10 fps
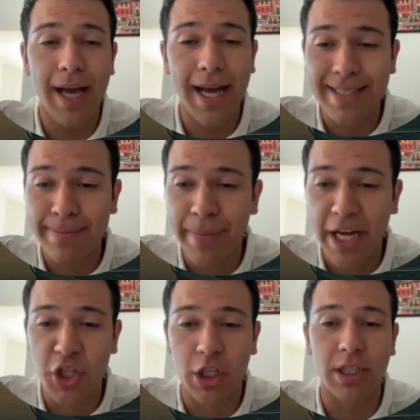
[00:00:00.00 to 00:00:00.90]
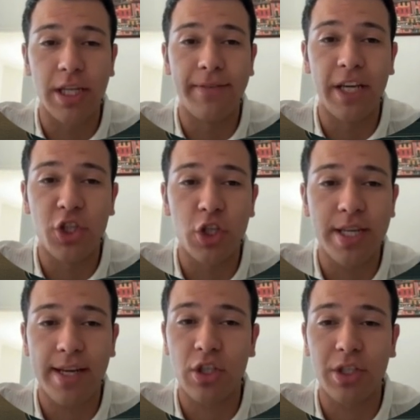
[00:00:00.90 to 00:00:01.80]
especially in the aviation
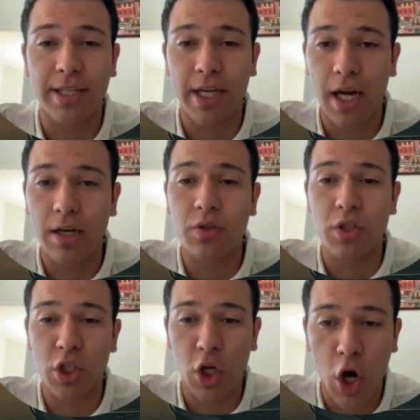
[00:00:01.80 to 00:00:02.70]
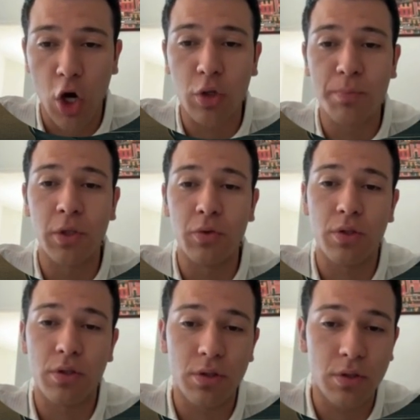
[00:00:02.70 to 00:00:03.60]
sector that accounts
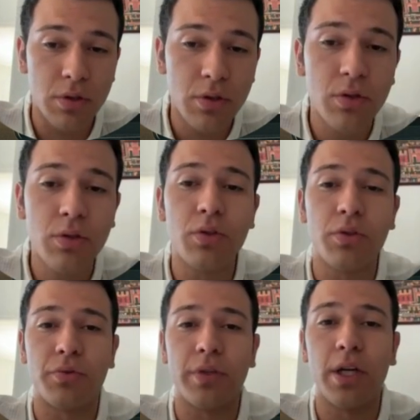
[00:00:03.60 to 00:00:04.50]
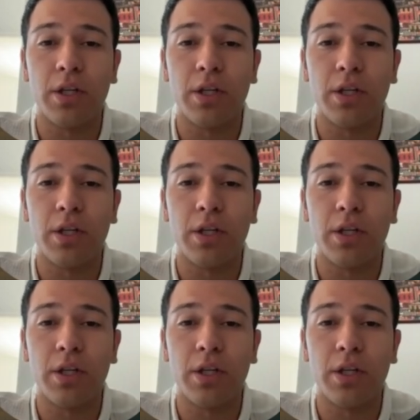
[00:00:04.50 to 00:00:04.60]
almost two to three,